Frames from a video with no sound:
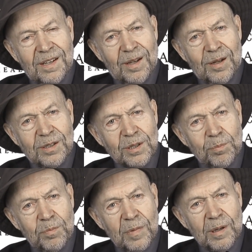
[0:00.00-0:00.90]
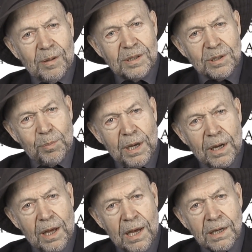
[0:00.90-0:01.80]
is a is a
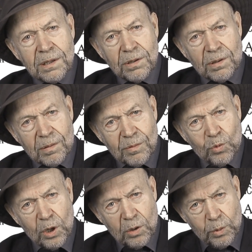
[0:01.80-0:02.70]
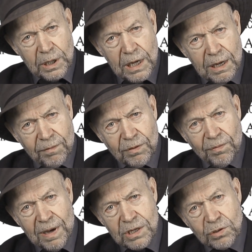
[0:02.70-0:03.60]
bad actor. Where we have the
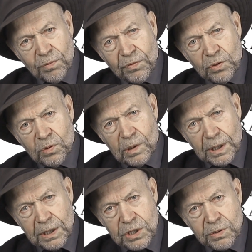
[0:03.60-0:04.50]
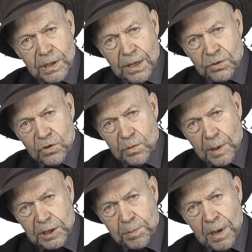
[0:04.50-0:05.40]
fossil fuel industry has too
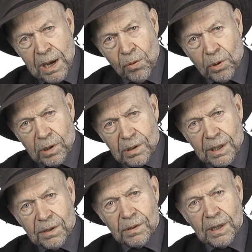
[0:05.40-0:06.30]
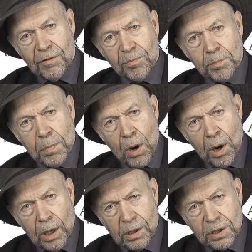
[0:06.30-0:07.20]
much power, and they've
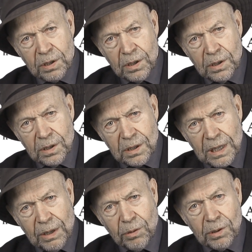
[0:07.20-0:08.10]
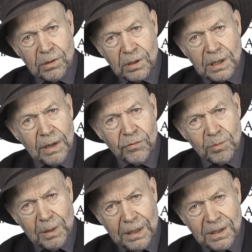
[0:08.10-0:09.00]
bought our
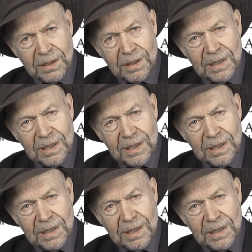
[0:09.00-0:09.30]
government.